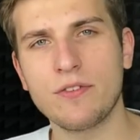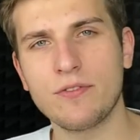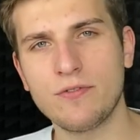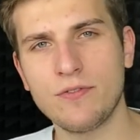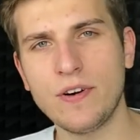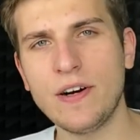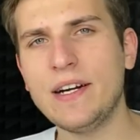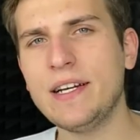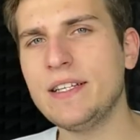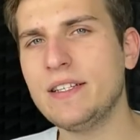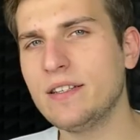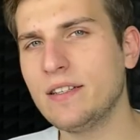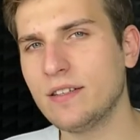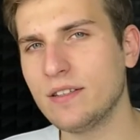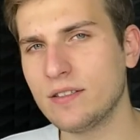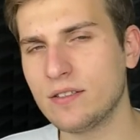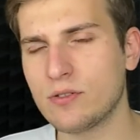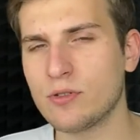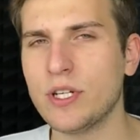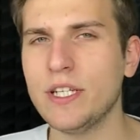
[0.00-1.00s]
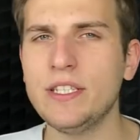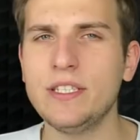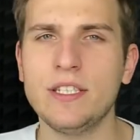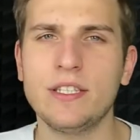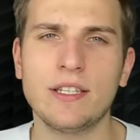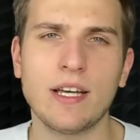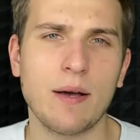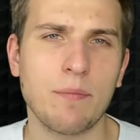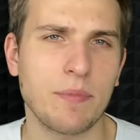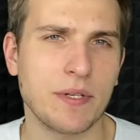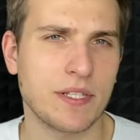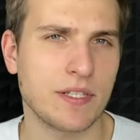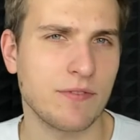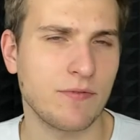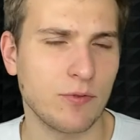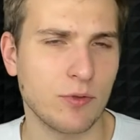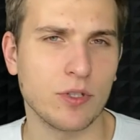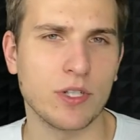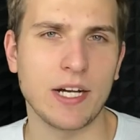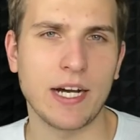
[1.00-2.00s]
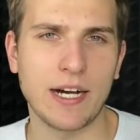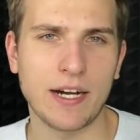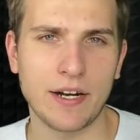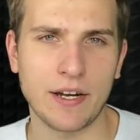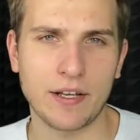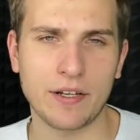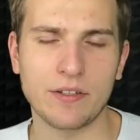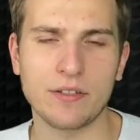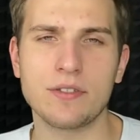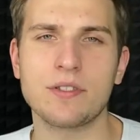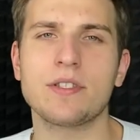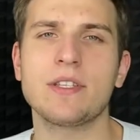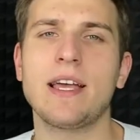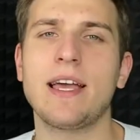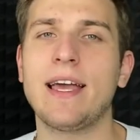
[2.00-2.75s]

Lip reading: find trendy topics for articles,